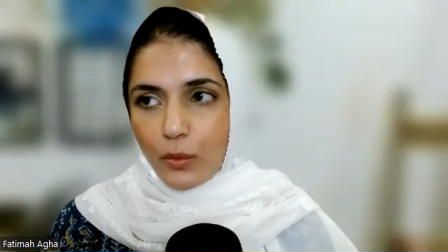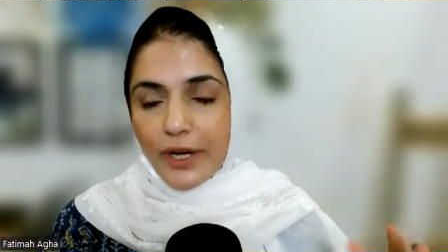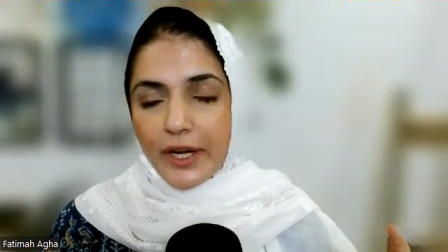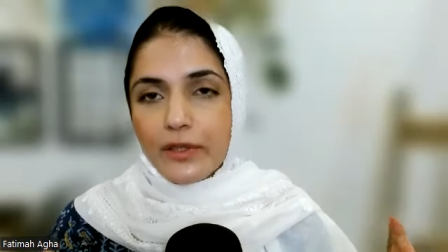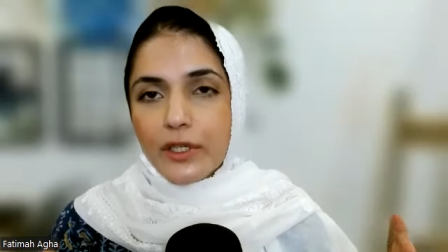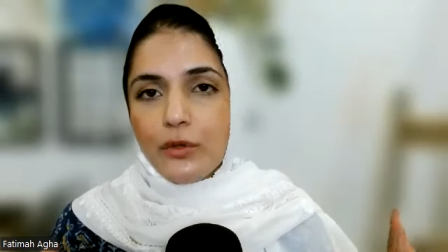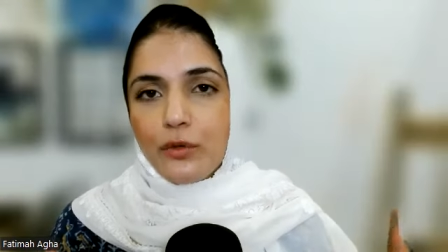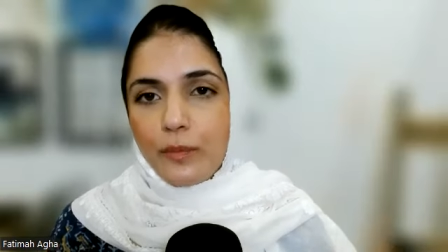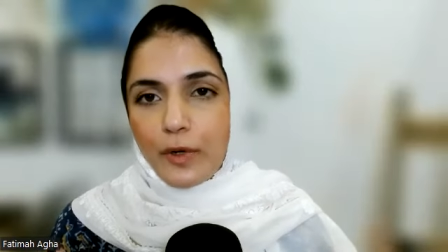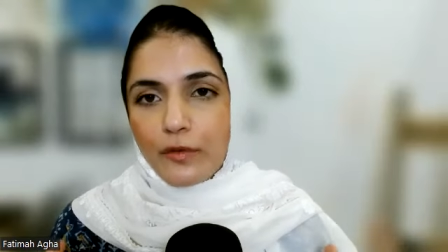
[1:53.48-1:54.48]
Whatever
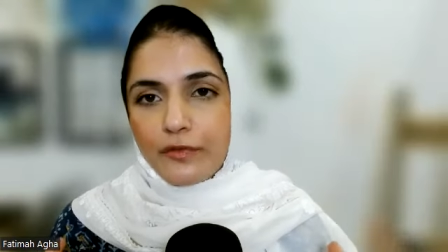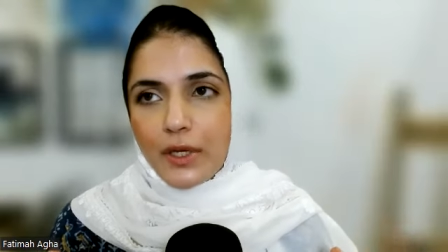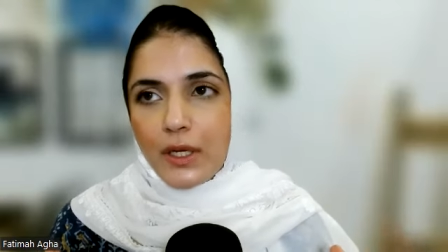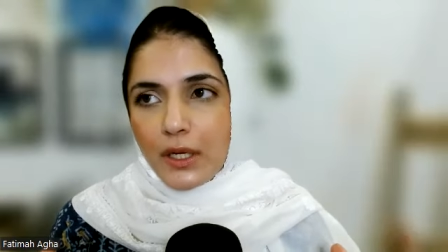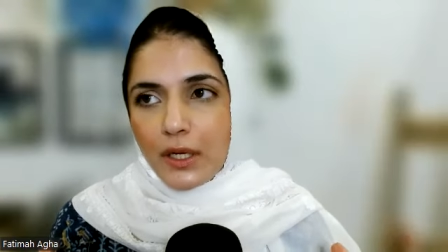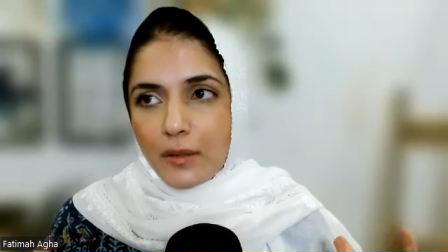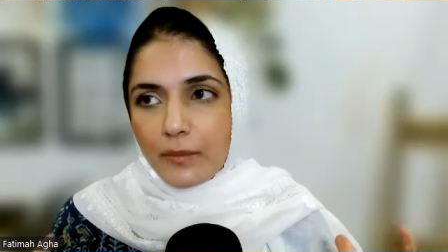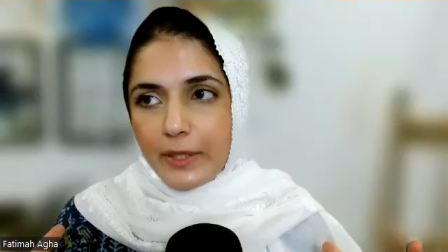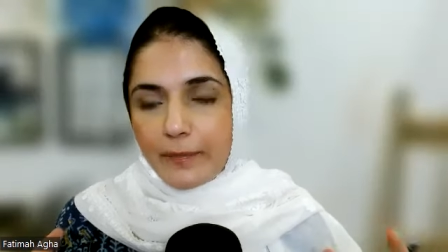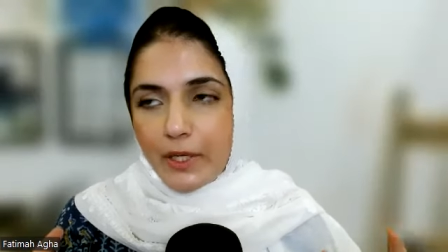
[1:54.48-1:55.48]
group of
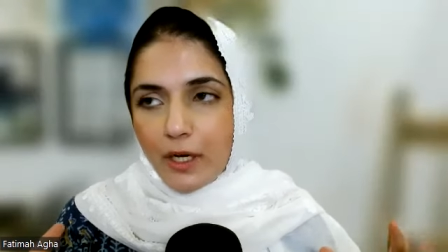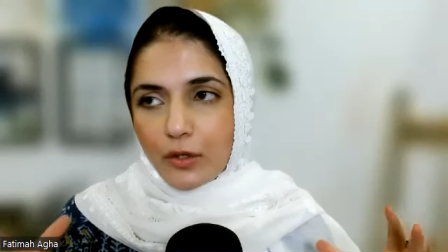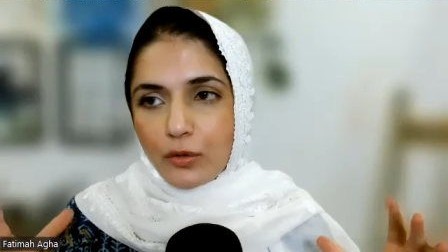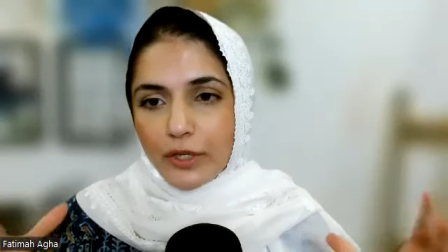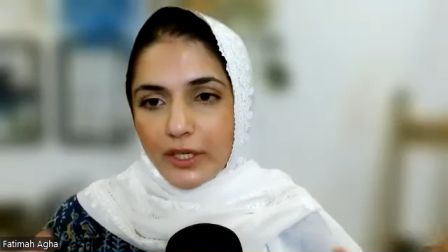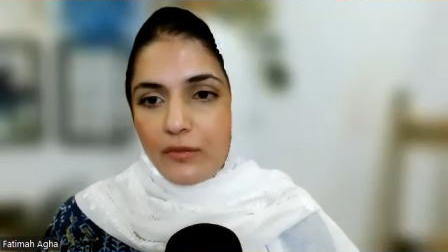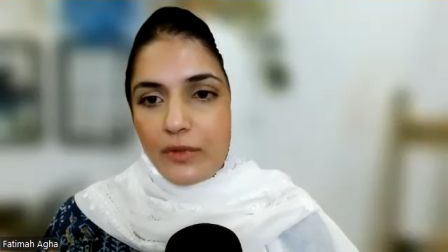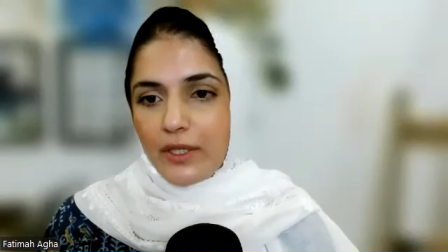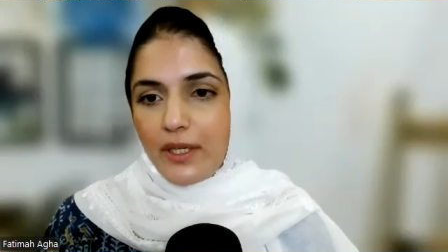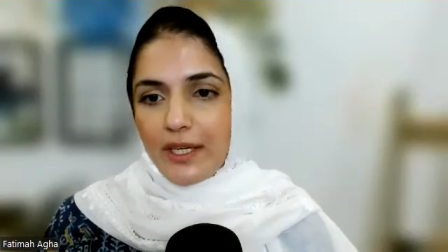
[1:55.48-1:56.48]
people are going in
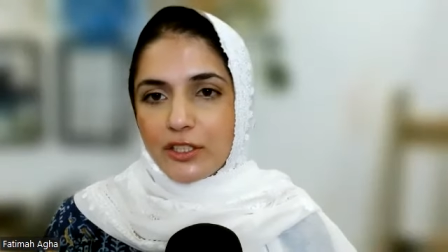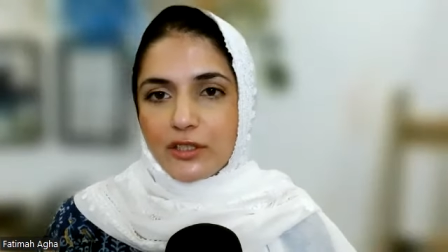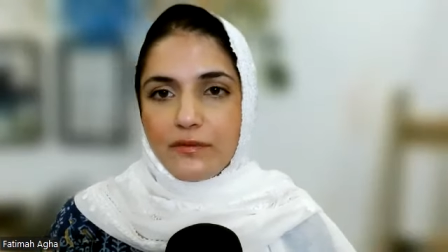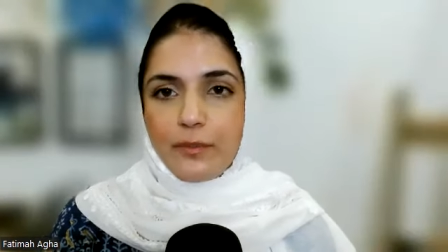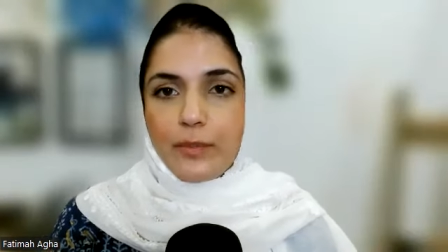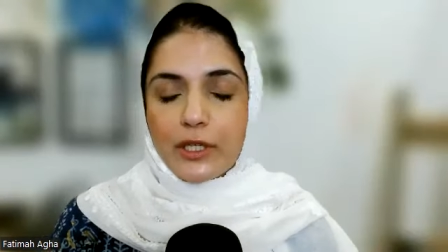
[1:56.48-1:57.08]
one direction we